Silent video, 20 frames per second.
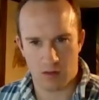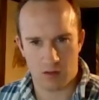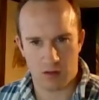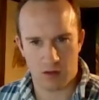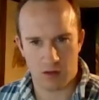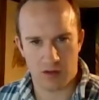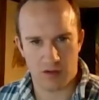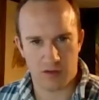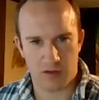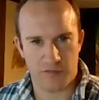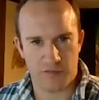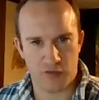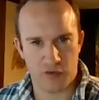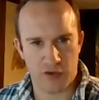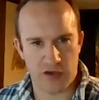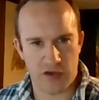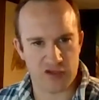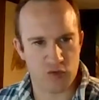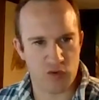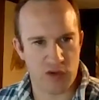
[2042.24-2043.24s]
And if you
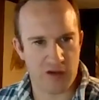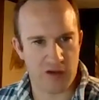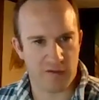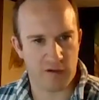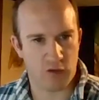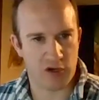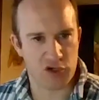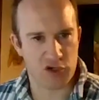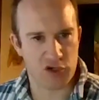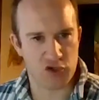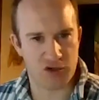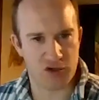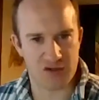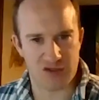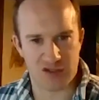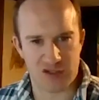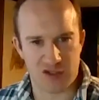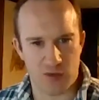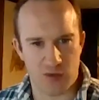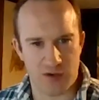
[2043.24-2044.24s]
guys do have
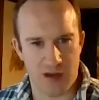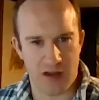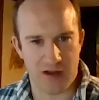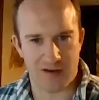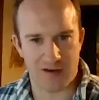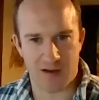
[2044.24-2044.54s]
questions, just so we're not